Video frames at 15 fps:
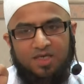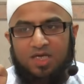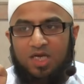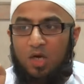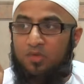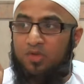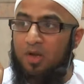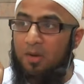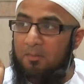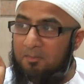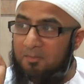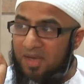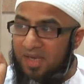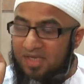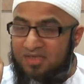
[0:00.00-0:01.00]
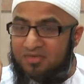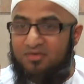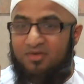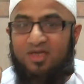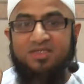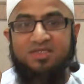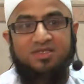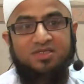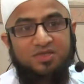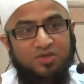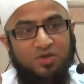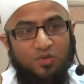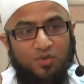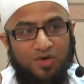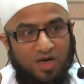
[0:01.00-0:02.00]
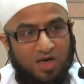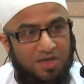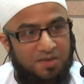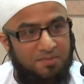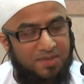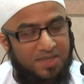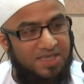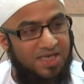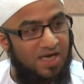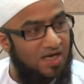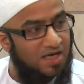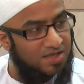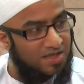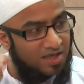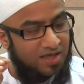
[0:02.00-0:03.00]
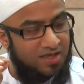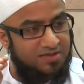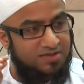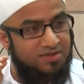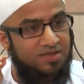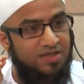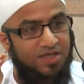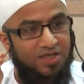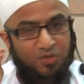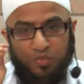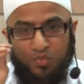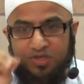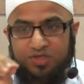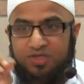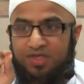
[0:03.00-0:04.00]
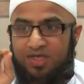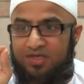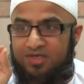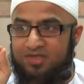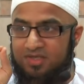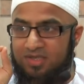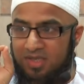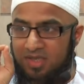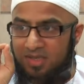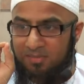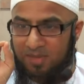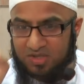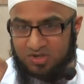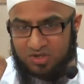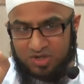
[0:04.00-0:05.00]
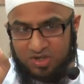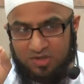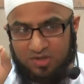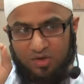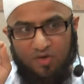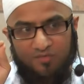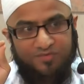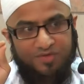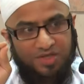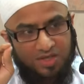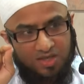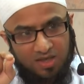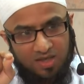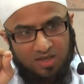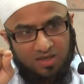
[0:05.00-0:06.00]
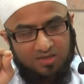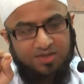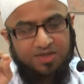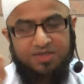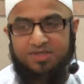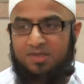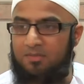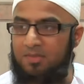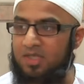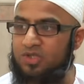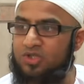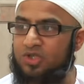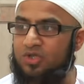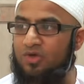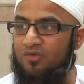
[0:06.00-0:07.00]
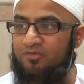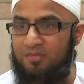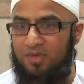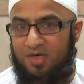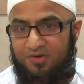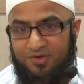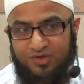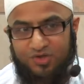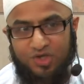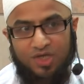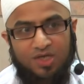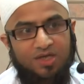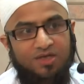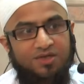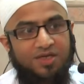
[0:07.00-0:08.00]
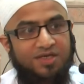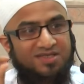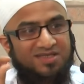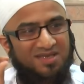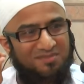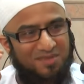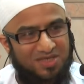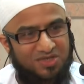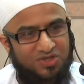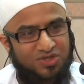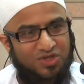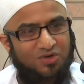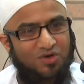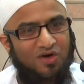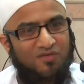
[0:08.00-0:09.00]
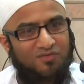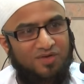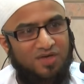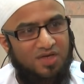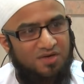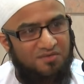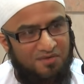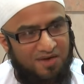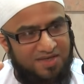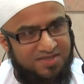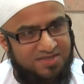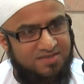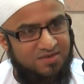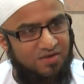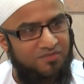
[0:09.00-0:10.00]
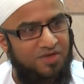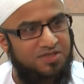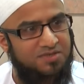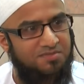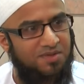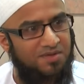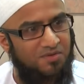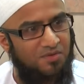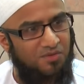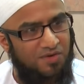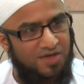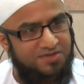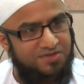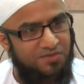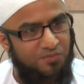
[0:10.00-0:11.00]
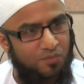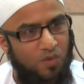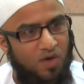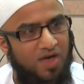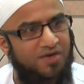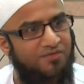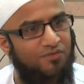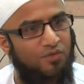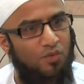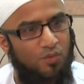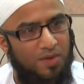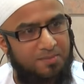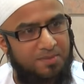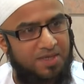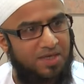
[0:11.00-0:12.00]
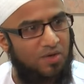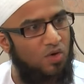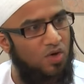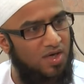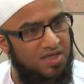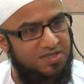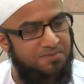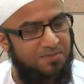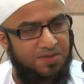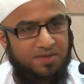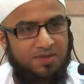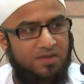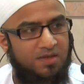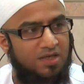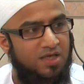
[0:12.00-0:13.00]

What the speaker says: Now, there are many verses in the Quran, many ayat, in which there is the mention of nikah, there is a mention of marriage, there is the mention of rights of husband, or rights of wife, or women, or husband.